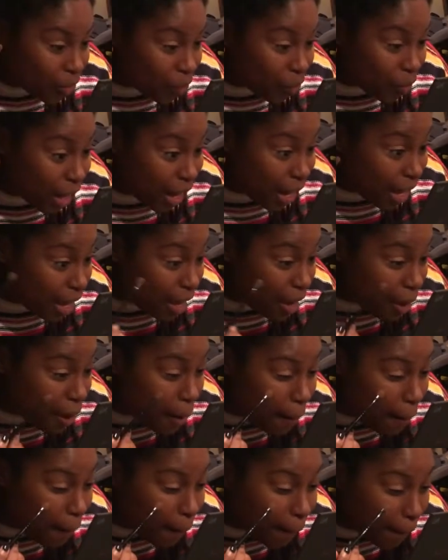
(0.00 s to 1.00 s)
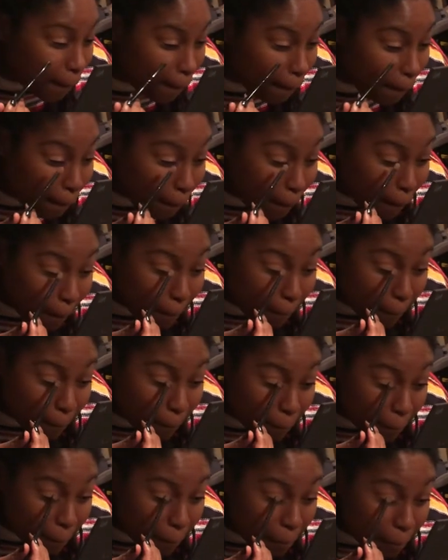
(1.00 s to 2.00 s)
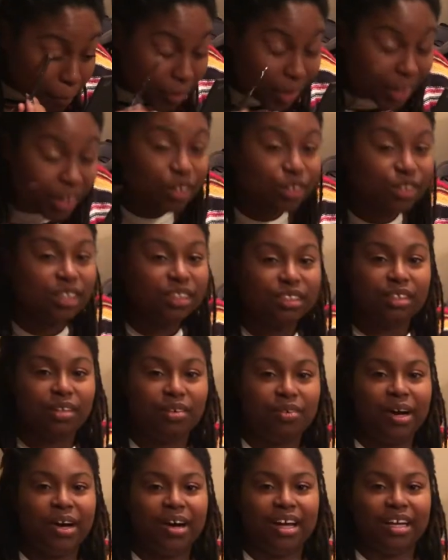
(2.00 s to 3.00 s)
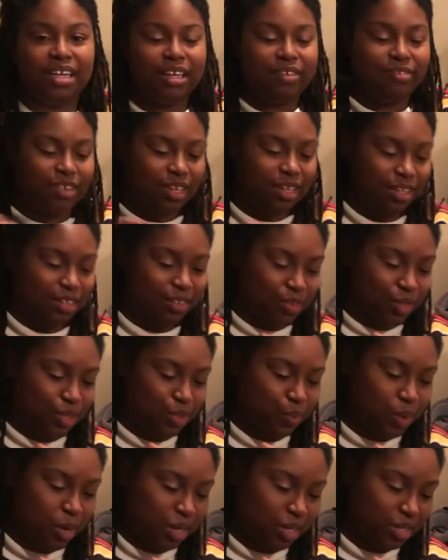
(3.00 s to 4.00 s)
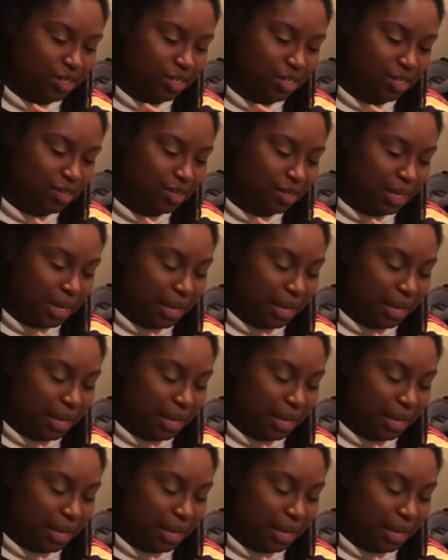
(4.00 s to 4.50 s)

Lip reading: Wow! That goes on so well, I didn't even need 3 swatches.